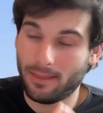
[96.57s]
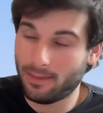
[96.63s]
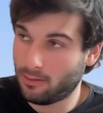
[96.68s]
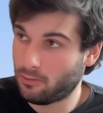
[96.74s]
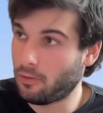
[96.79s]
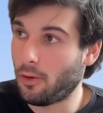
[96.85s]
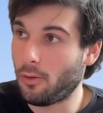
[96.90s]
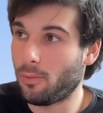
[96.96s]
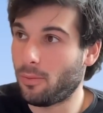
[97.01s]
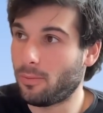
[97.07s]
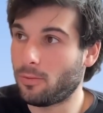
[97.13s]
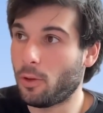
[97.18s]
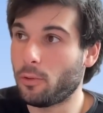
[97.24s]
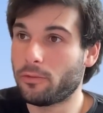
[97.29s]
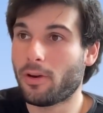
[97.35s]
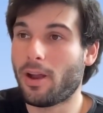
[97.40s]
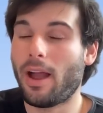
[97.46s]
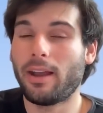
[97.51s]
So
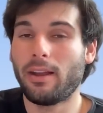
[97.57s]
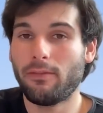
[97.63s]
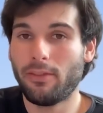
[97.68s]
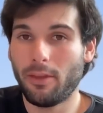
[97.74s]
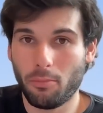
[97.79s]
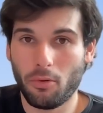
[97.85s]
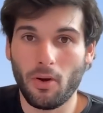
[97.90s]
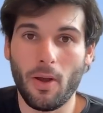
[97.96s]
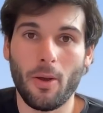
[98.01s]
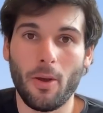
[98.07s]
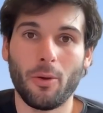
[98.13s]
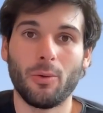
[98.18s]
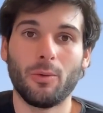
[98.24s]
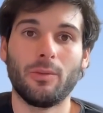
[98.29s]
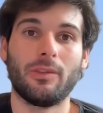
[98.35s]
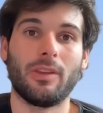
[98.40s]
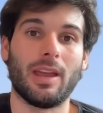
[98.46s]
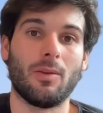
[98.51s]
those are kind of the
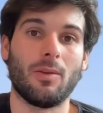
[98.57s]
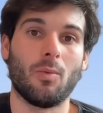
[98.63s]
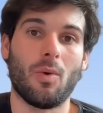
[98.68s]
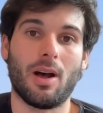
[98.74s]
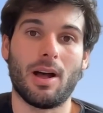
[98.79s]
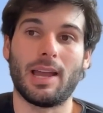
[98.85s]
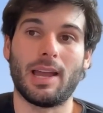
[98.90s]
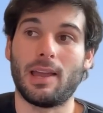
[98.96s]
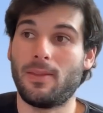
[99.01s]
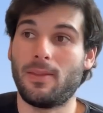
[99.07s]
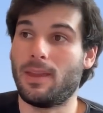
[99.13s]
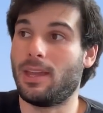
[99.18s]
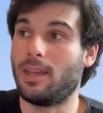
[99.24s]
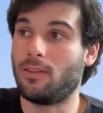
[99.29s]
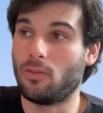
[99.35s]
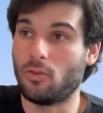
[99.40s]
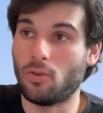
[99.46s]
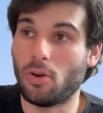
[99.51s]
pros and why I think
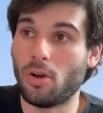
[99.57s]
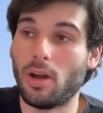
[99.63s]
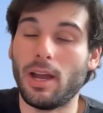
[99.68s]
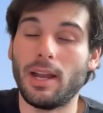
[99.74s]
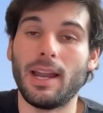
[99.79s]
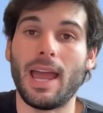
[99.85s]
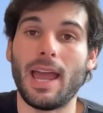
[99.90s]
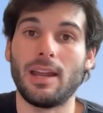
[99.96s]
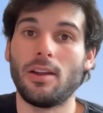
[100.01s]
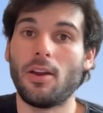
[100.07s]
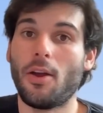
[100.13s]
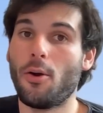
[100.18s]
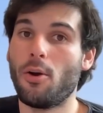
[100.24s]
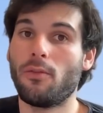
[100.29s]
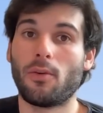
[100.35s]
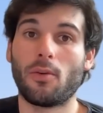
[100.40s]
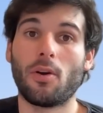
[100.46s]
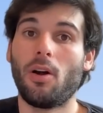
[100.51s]
it's good. And it
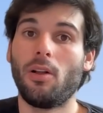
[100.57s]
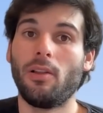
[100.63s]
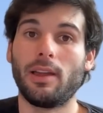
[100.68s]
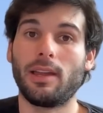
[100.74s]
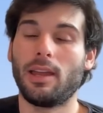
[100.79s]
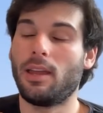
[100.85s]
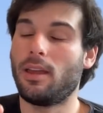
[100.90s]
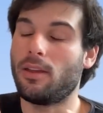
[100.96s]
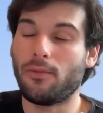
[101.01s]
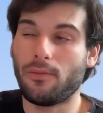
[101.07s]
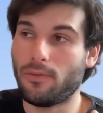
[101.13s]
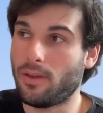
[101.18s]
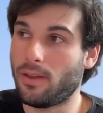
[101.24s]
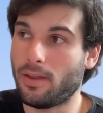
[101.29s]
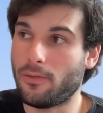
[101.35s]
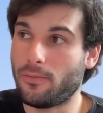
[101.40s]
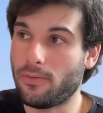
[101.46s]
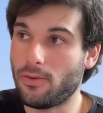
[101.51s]
overall, like if,
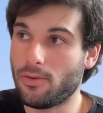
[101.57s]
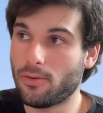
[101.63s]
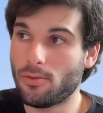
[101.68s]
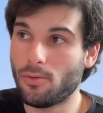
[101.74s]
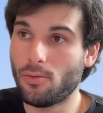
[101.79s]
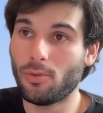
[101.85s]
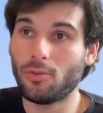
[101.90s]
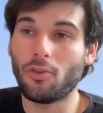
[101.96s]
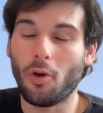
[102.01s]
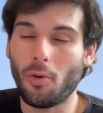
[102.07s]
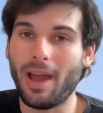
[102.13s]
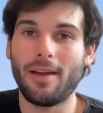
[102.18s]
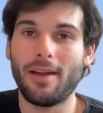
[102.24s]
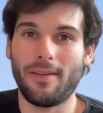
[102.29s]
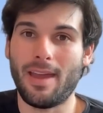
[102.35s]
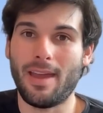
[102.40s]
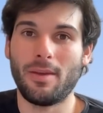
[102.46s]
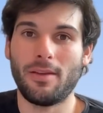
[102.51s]
if you don't
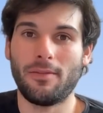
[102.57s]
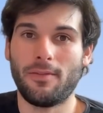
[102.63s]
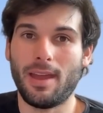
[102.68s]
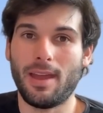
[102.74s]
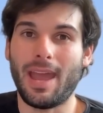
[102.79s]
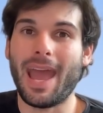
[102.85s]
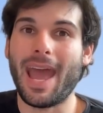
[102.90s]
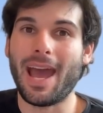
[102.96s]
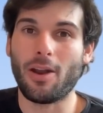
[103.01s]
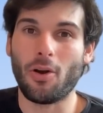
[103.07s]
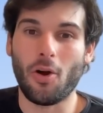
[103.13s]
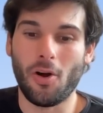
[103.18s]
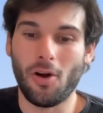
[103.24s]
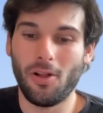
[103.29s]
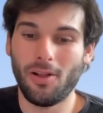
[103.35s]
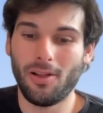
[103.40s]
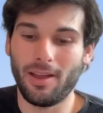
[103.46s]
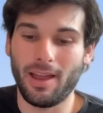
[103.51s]
have MFA at
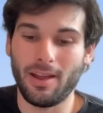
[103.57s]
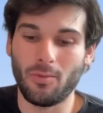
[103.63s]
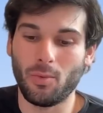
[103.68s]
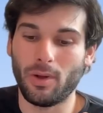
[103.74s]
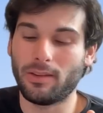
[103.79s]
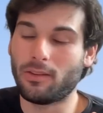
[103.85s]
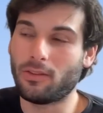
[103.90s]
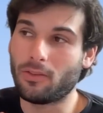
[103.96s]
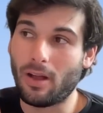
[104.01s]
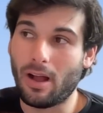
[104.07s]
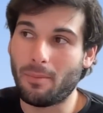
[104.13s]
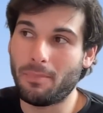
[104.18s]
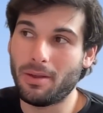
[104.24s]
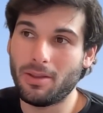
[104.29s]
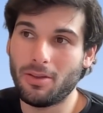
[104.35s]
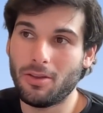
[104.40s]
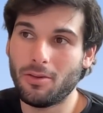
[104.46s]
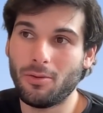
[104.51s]
all and what's
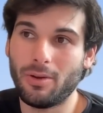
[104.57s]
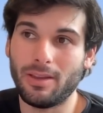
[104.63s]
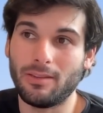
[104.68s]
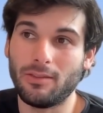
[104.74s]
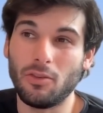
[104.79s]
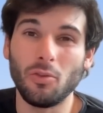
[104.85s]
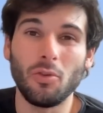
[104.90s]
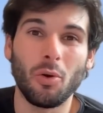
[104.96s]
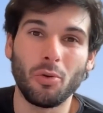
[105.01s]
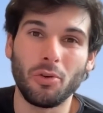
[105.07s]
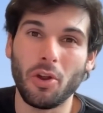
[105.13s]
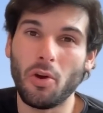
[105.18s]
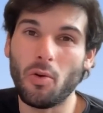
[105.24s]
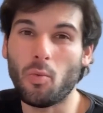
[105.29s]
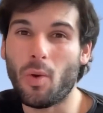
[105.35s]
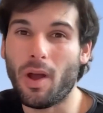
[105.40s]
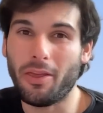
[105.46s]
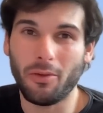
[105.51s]
stopping you is you don't
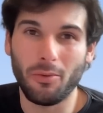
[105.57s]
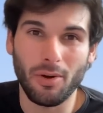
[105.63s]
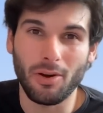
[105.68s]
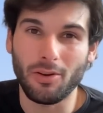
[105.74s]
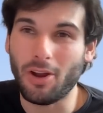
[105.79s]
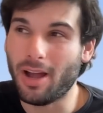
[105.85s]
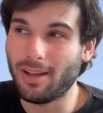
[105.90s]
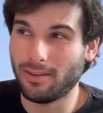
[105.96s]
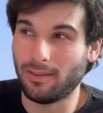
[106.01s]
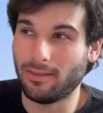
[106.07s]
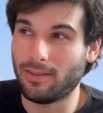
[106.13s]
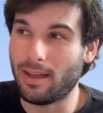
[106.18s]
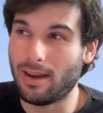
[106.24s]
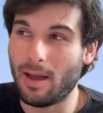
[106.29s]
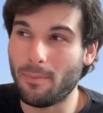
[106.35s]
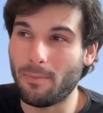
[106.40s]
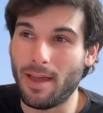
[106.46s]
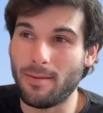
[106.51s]
know whether or not to set
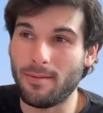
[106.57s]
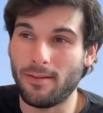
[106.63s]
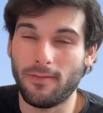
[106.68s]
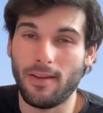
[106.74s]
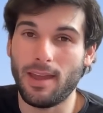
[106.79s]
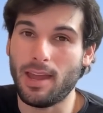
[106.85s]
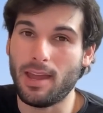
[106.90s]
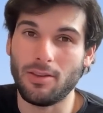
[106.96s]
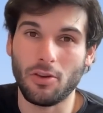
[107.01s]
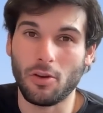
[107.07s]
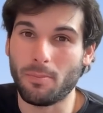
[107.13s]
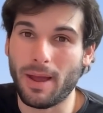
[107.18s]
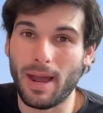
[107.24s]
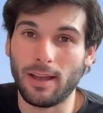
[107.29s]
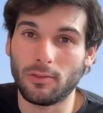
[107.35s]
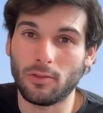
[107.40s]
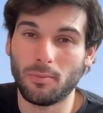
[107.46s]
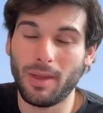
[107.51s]
up MFA in your
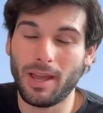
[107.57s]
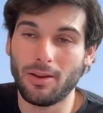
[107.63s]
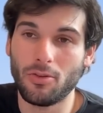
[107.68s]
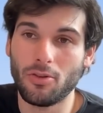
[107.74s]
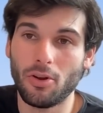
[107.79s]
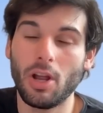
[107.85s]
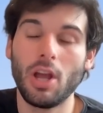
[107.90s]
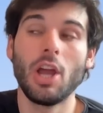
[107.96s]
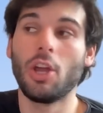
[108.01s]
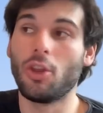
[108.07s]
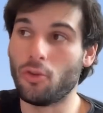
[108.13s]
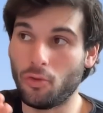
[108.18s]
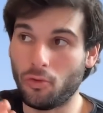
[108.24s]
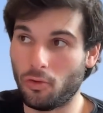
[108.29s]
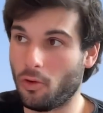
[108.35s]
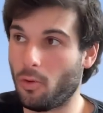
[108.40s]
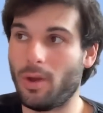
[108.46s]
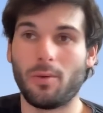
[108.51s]
password manager,
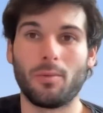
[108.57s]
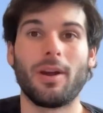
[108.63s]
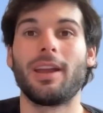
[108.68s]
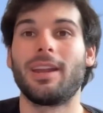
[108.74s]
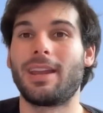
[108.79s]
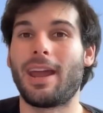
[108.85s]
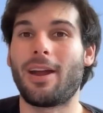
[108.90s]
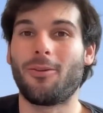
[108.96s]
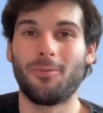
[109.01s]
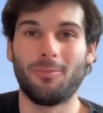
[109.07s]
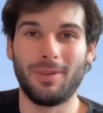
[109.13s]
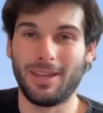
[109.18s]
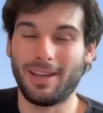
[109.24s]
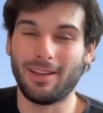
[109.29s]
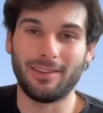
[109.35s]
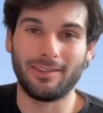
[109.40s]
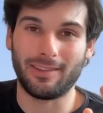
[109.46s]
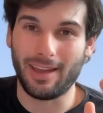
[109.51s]
do it right now
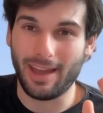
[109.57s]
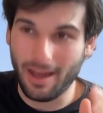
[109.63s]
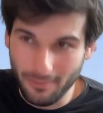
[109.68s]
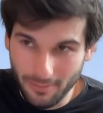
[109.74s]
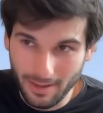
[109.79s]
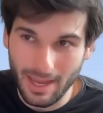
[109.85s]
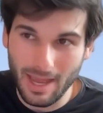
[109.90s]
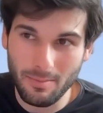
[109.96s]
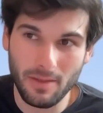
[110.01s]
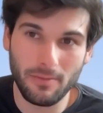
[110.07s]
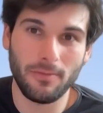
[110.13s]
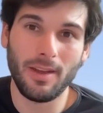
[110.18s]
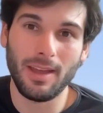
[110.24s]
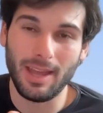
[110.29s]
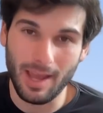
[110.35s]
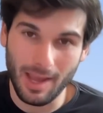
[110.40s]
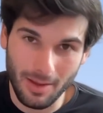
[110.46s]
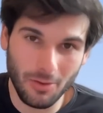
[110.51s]
because having
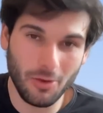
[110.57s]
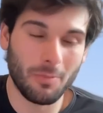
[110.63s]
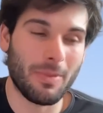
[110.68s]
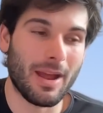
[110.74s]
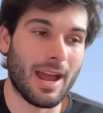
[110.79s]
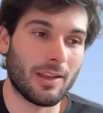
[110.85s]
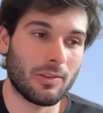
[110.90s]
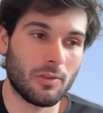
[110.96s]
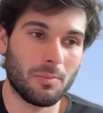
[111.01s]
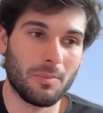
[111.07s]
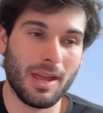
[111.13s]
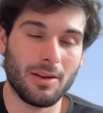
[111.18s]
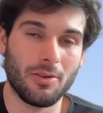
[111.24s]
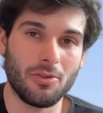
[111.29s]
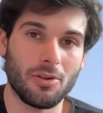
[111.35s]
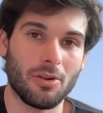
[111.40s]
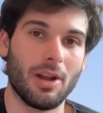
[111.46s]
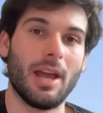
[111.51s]
MFA in your password
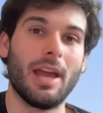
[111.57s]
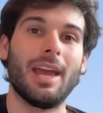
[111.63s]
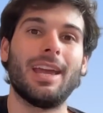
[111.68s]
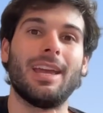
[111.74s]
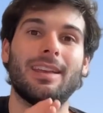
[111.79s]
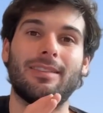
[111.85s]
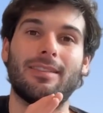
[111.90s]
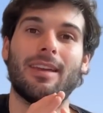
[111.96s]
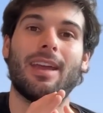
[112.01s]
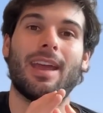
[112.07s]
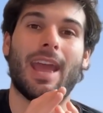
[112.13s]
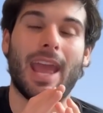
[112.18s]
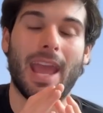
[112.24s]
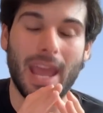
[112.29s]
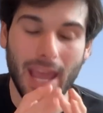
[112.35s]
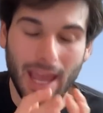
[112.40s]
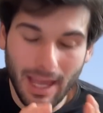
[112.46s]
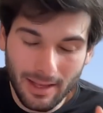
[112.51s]
manager is
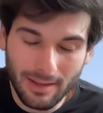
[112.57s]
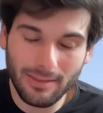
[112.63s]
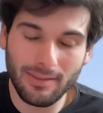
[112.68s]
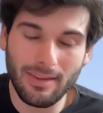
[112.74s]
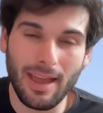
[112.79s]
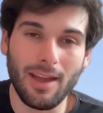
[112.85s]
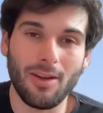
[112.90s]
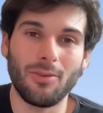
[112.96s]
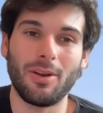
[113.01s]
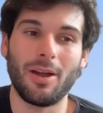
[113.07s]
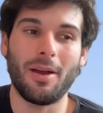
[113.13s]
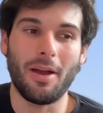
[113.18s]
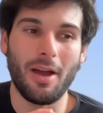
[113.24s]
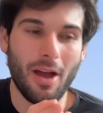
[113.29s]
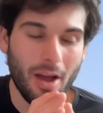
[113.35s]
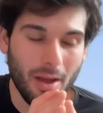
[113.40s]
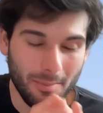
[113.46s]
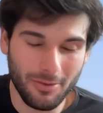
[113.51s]
hands down
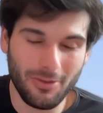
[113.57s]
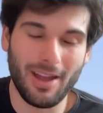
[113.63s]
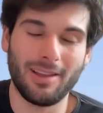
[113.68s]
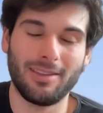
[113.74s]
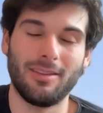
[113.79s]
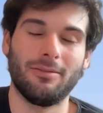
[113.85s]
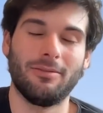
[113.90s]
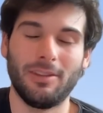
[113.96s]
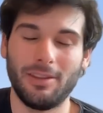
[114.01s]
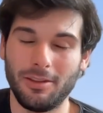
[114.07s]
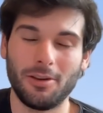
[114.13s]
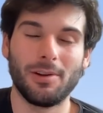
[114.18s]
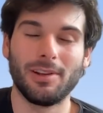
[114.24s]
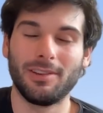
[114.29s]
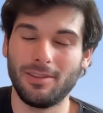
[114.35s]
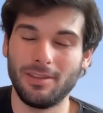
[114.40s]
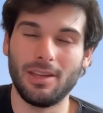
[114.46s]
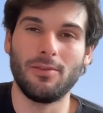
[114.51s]
objectively
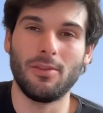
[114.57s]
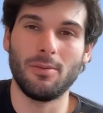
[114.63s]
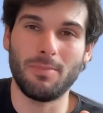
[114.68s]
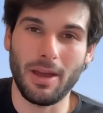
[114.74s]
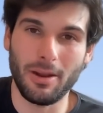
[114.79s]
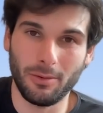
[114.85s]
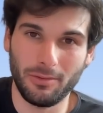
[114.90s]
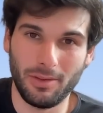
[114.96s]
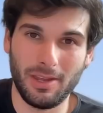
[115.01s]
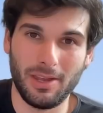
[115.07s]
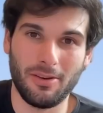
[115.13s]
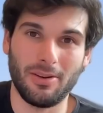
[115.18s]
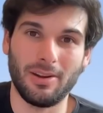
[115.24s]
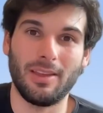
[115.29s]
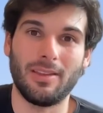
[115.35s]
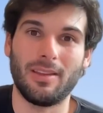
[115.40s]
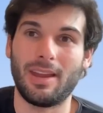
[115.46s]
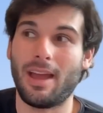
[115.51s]
going to give you better
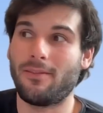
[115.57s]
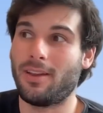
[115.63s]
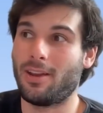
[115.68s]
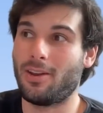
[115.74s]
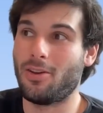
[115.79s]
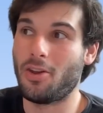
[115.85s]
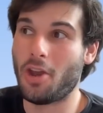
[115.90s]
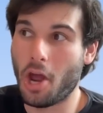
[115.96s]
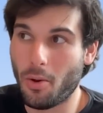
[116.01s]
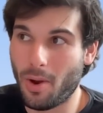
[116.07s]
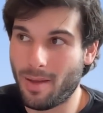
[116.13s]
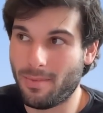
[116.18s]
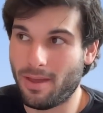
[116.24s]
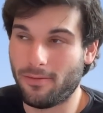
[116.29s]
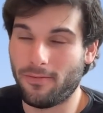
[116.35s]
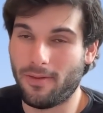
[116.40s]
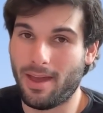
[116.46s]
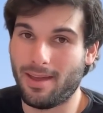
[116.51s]
security than having no
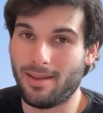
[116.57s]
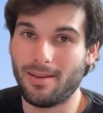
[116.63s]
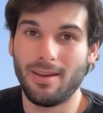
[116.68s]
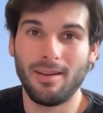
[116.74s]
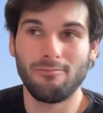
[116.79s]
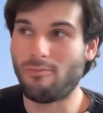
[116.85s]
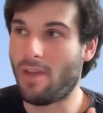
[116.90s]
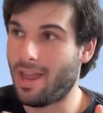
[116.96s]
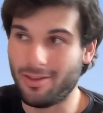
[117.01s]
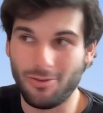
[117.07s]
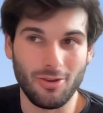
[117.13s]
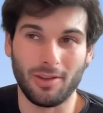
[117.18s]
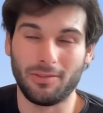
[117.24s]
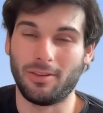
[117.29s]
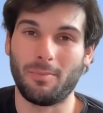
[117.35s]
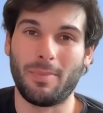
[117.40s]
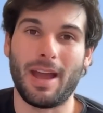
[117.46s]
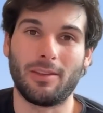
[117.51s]
MFA and
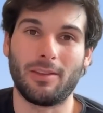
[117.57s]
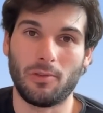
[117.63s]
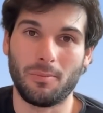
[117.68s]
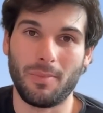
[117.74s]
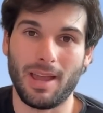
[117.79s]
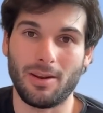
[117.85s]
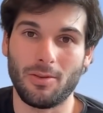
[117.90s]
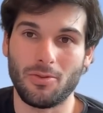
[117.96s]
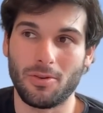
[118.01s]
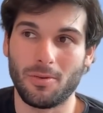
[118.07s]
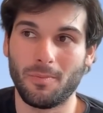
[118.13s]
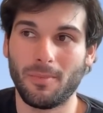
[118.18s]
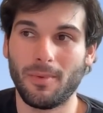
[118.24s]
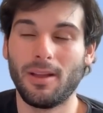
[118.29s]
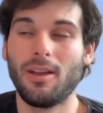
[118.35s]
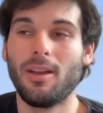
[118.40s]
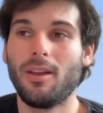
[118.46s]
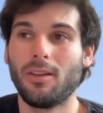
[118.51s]
just a password manager.
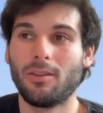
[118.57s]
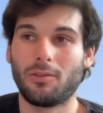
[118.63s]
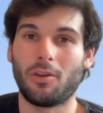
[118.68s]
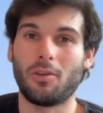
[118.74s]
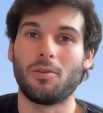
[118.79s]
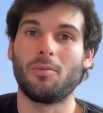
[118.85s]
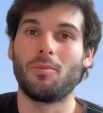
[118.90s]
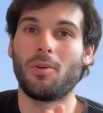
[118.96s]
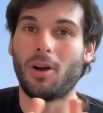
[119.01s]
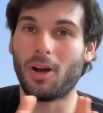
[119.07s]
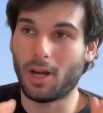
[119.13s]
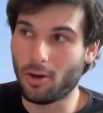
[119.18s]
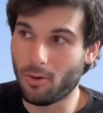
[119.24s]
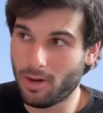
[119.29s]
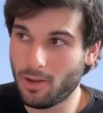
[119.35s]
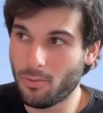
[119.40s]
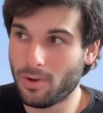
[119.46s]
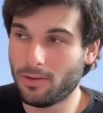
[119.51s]
So I
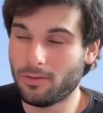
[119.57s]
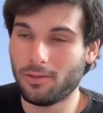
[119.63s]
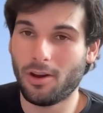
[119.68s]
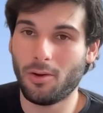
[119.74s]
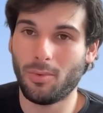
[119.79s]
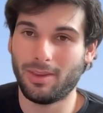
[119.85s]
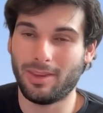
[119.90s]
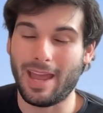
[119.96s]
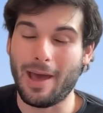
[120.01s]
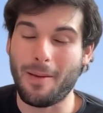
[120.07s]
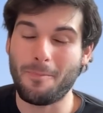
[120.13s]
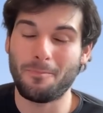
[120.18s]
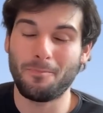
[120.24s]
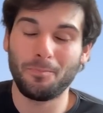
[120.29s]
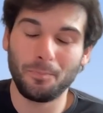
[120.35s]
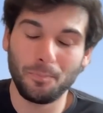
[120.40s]
already want to start with that.